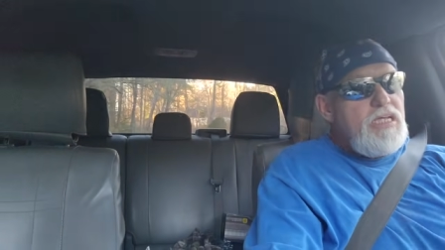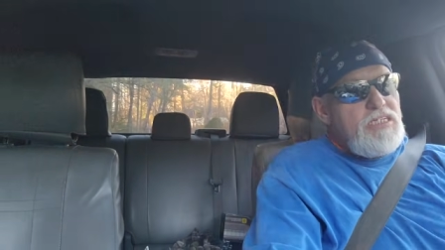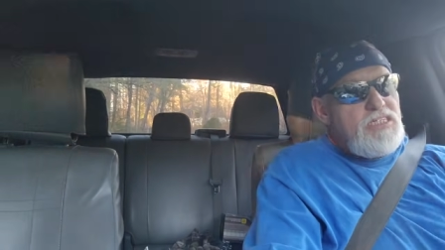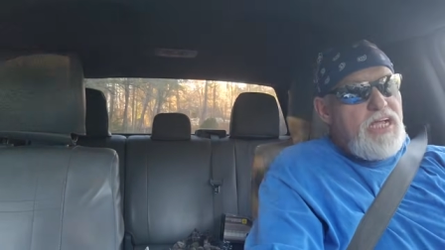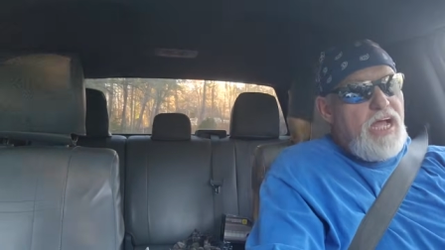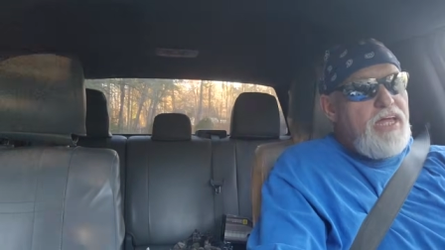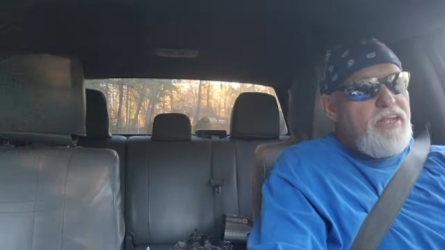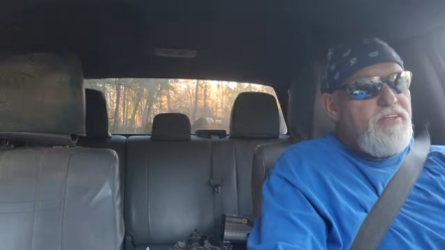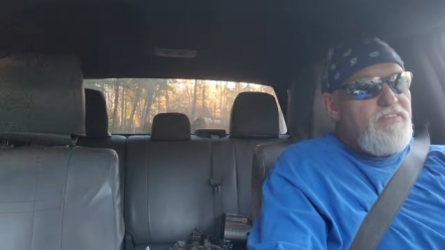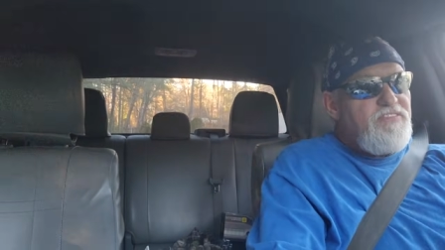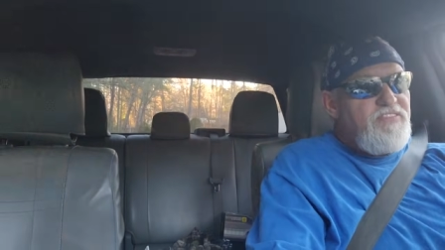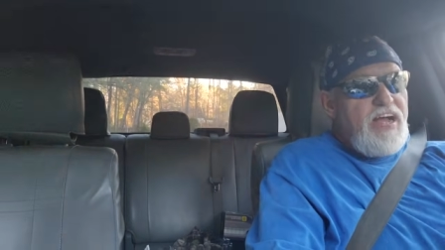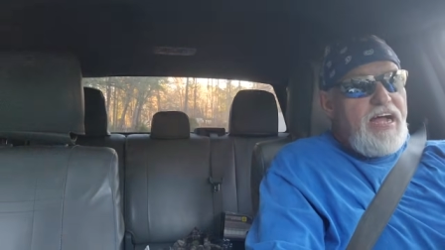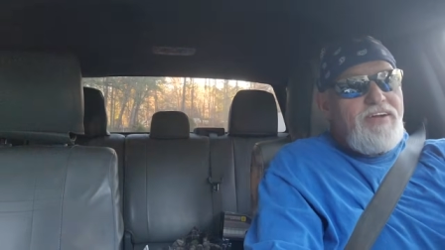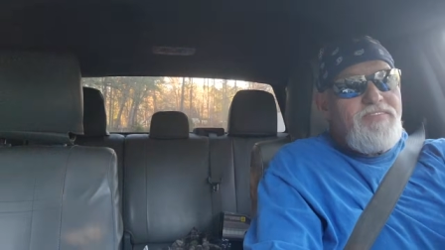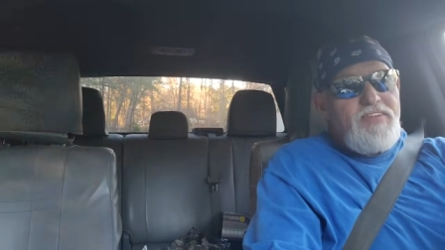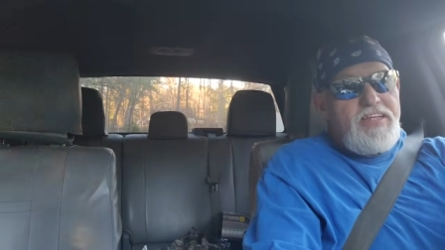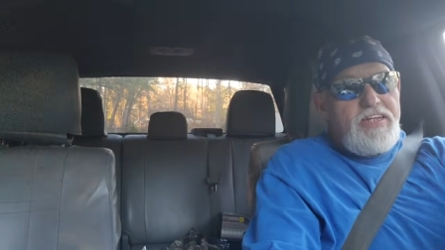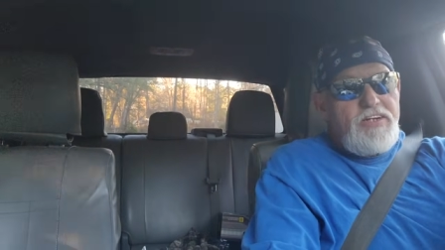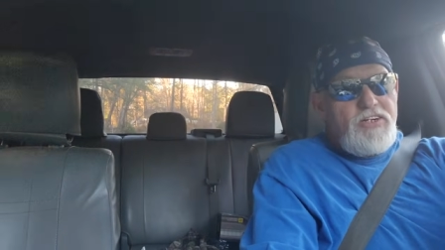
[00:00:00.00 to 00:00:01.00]
It's got the
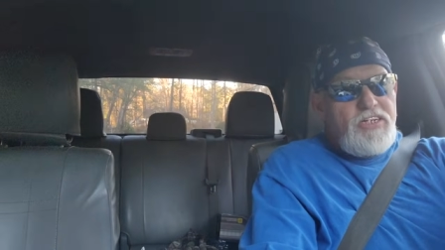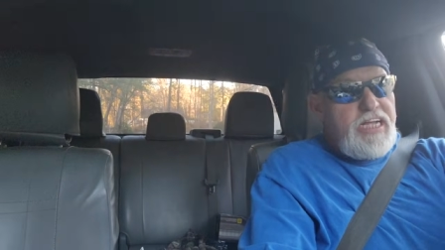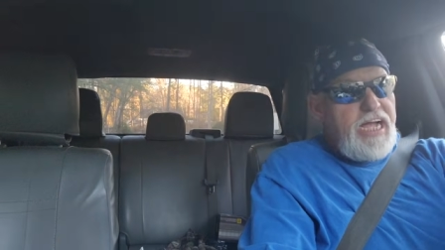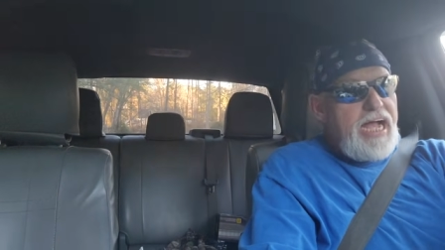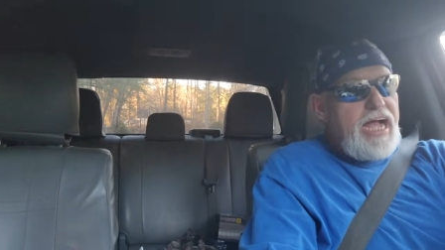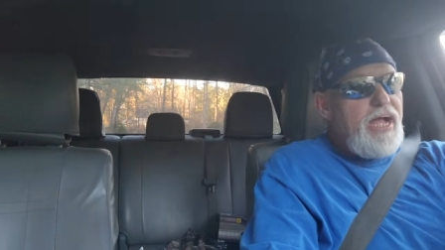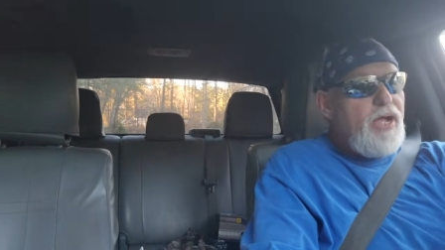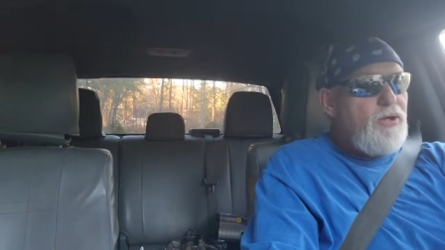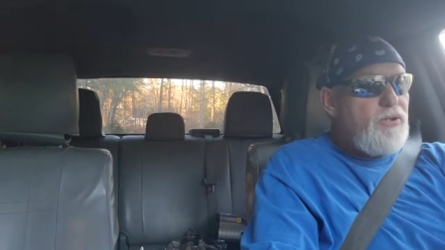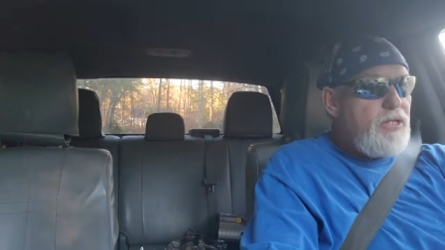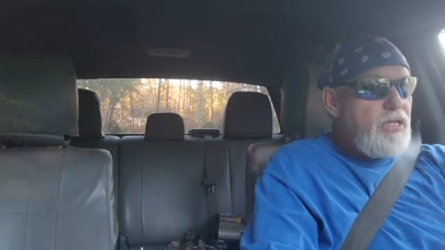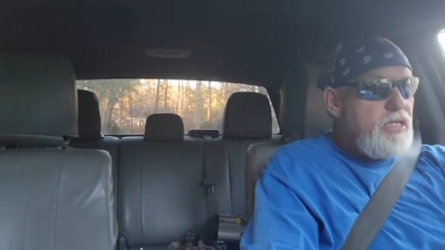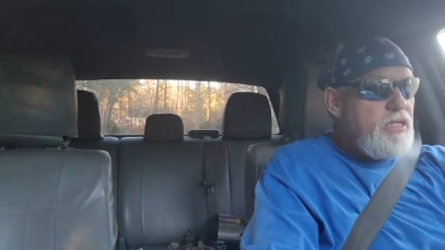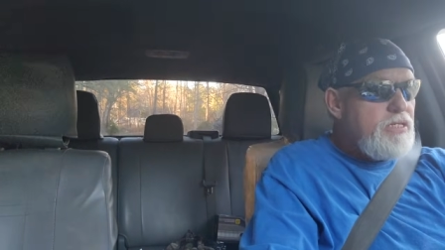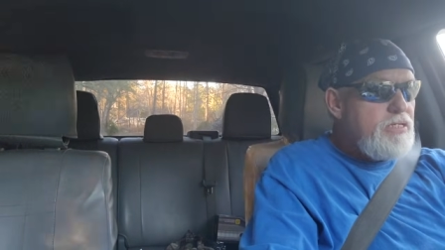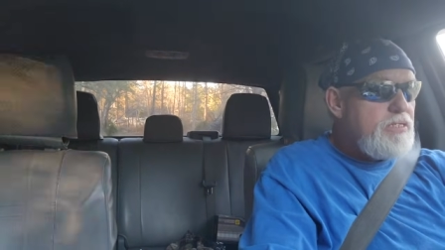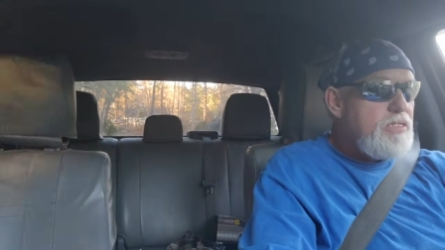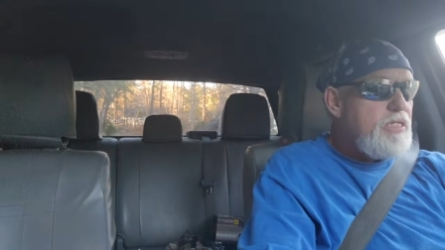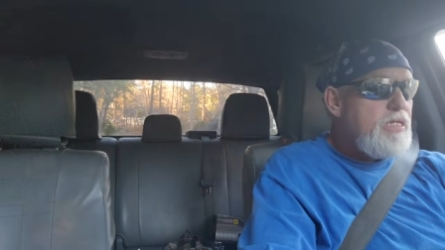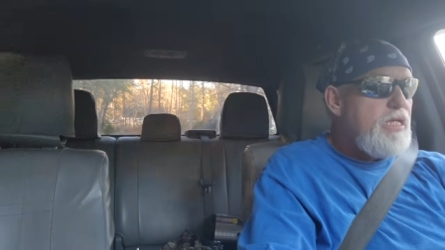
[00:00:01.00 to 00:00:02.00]
5-liter Coyote,
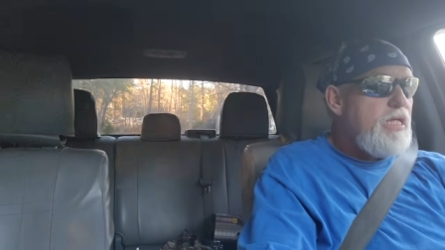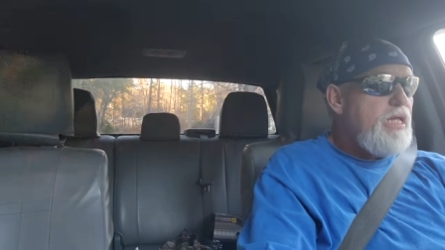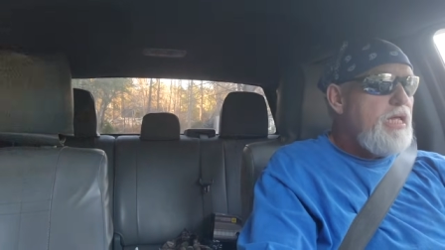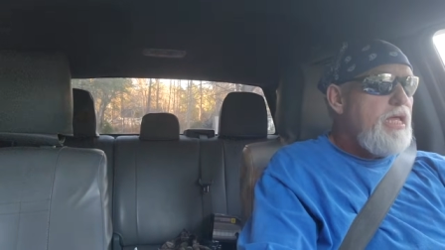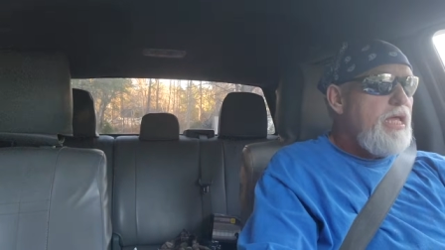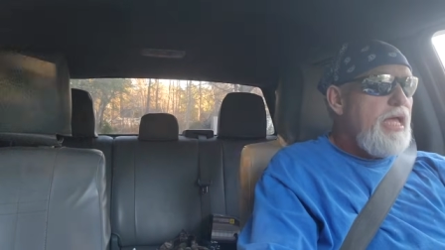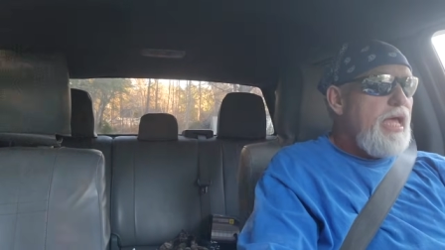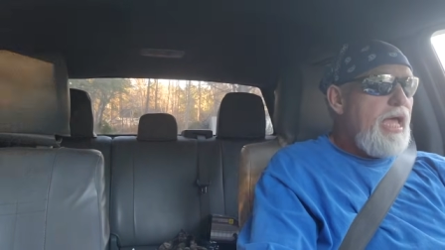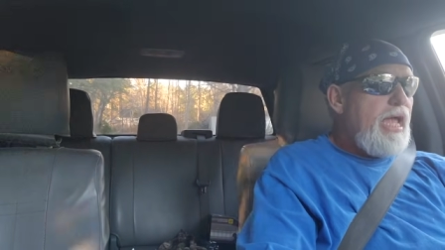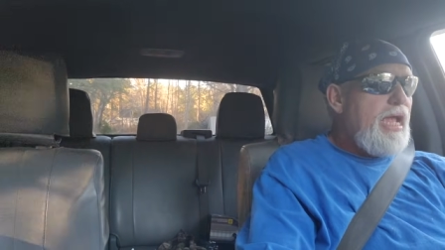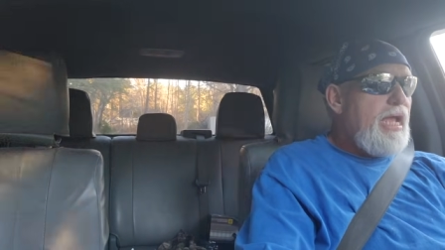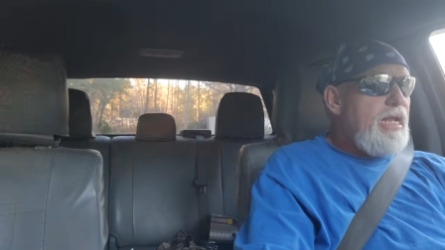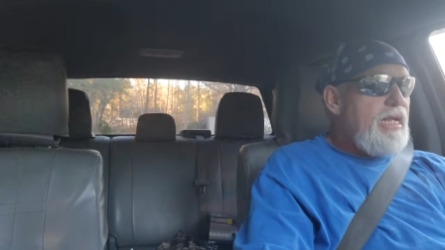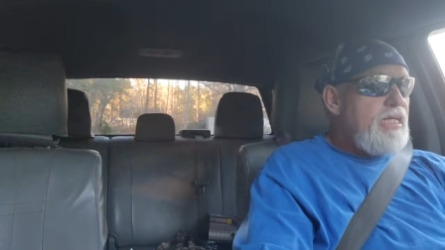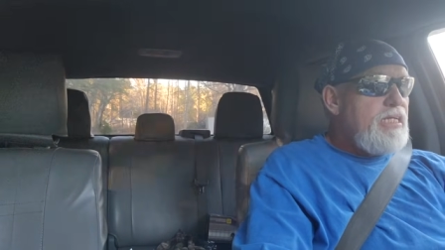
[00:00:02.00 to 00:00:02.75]
and